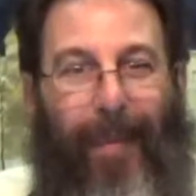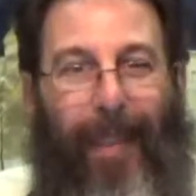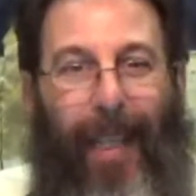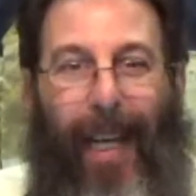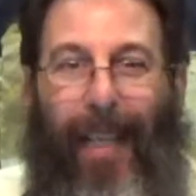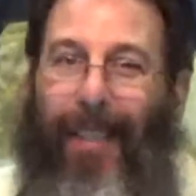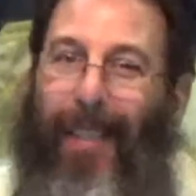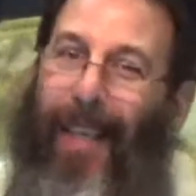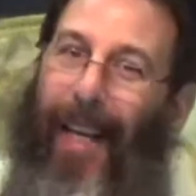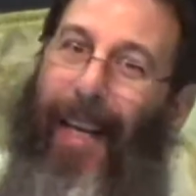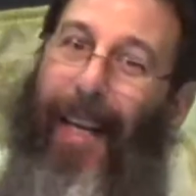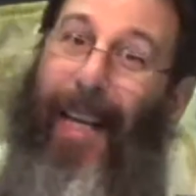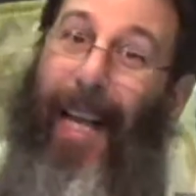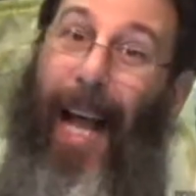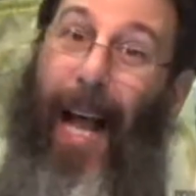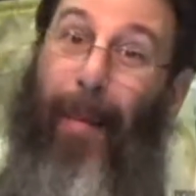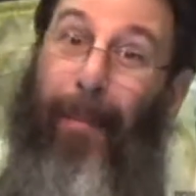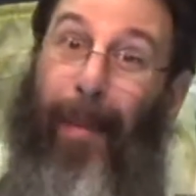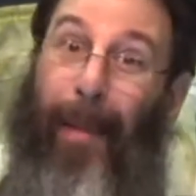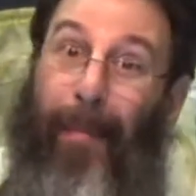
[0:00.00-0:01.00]
That's not a
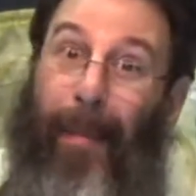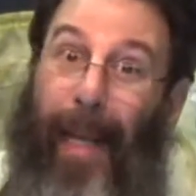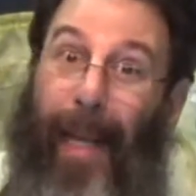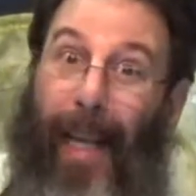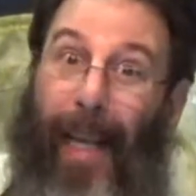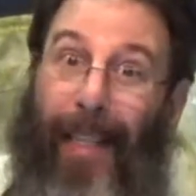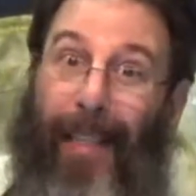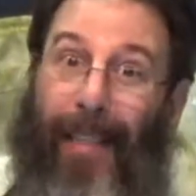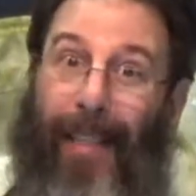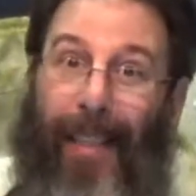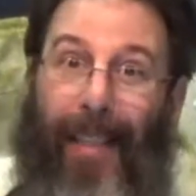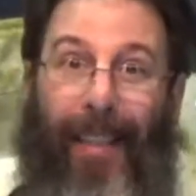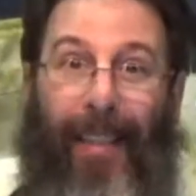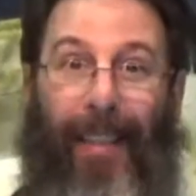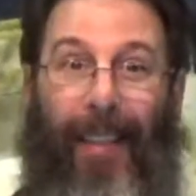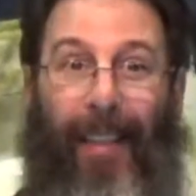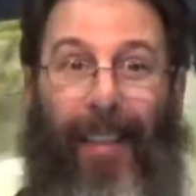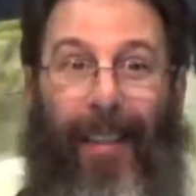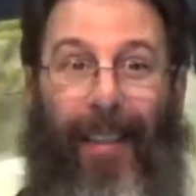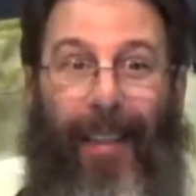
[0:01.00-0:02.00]
compliment.
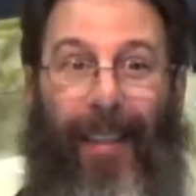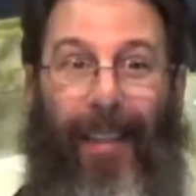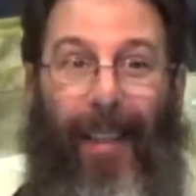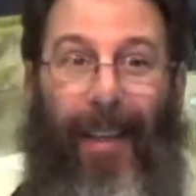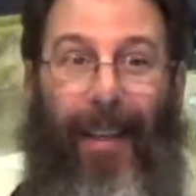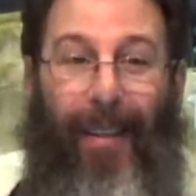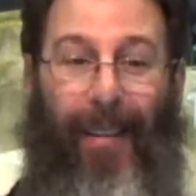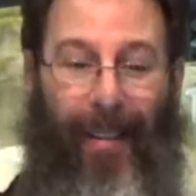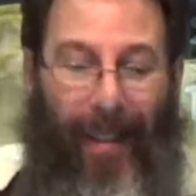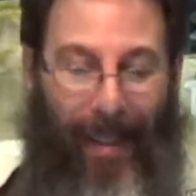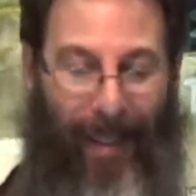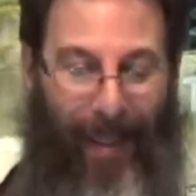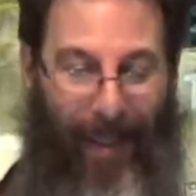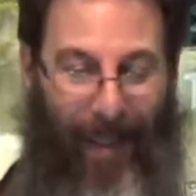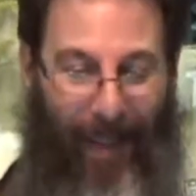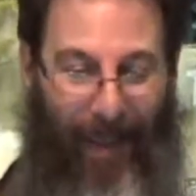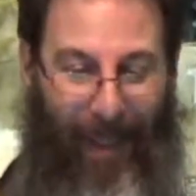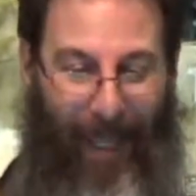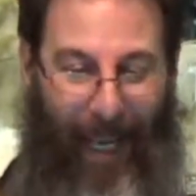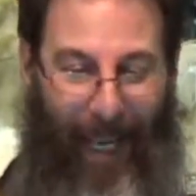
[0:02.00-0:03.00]
You know,
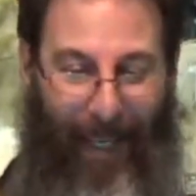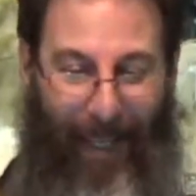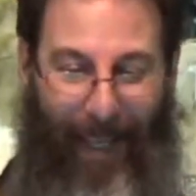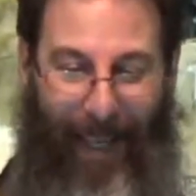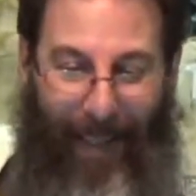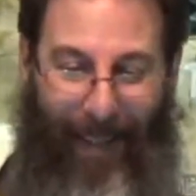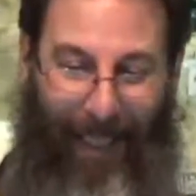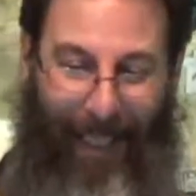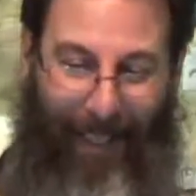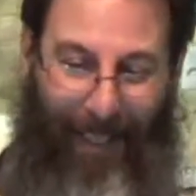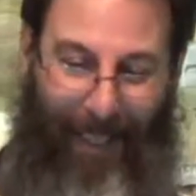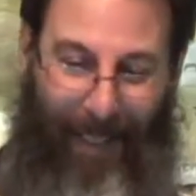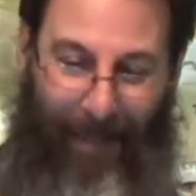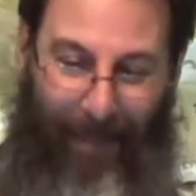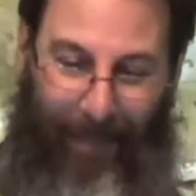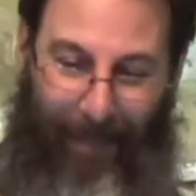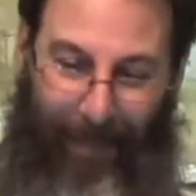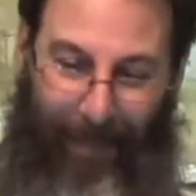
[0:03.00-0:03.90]
okay, now let's